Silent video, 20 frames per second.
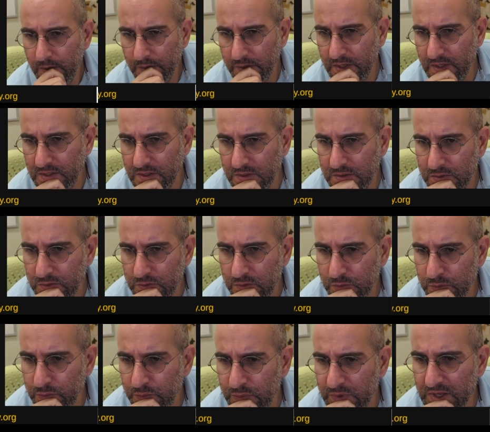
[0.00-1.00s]
this
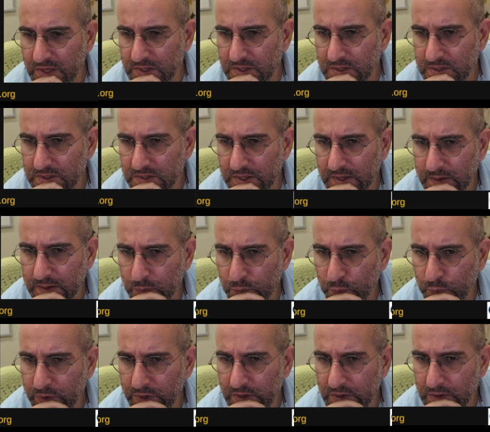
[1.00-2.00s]
means that
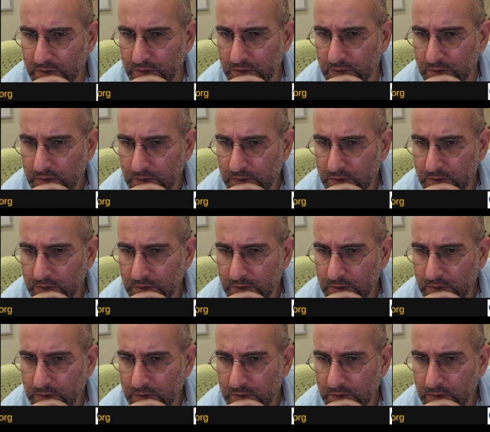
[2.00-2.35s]
we